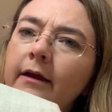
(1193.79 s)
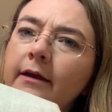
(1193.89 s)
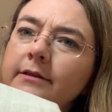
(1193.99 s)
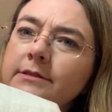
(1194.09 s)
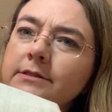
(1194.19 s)

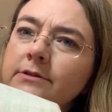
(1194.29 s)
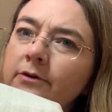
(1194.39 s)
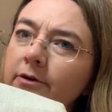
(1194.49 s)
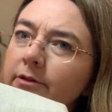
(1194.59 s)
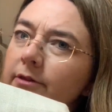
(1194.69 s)
It's
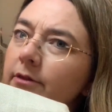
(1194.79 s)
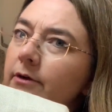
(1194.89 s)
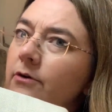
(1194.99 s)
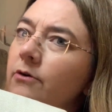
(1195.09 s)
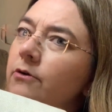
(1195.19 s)
not the
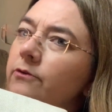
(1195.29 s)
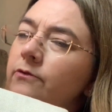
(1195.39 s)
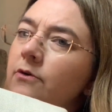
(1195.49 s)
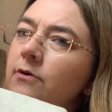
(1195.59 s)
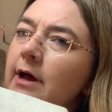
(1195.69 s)
called
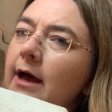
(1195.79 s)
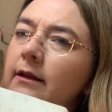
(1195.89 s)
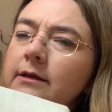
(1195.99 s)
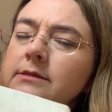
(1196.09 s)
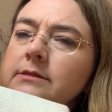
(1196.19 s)
for
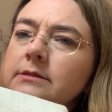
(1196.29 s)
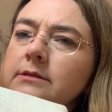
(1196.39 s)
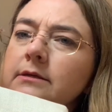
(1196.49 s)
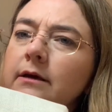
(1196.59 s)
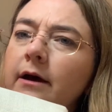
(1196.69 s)
colours.
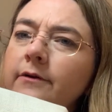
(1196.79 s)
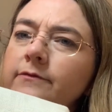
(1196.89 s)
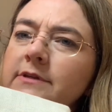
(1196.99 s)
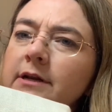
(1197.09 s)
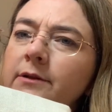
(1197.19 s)

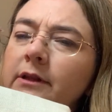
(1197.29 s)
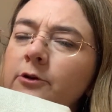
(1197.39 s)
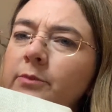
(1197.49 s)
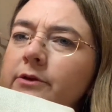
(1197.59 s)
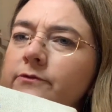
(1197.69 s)
I've done a
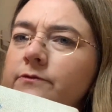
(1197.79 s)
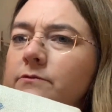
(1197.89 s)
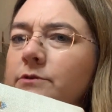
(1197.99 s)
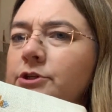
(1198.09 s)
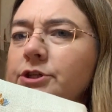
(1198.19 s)
little bit of
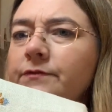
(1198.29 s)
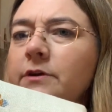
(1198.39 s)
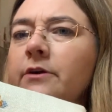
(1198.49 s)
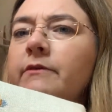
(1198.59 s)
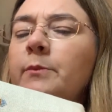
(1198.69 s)

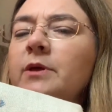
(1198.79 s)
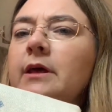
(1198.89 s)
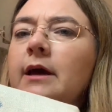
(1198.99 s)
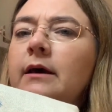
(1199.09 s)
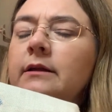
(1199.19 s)
shifting around with the
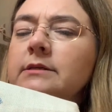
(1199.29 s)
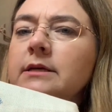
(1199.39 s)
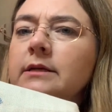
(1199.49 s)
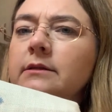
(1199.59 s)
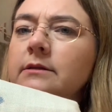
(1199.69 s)
colours.
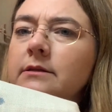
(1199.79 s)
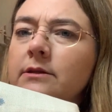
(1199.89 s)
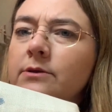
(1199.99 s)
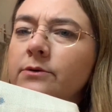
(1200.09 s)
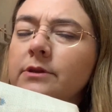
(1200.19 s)
I
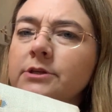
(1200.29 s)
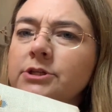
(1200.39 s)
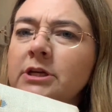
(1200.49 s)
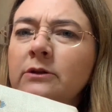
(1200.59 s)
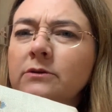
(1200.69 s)
thought that
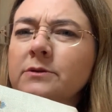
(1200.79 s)
she looked a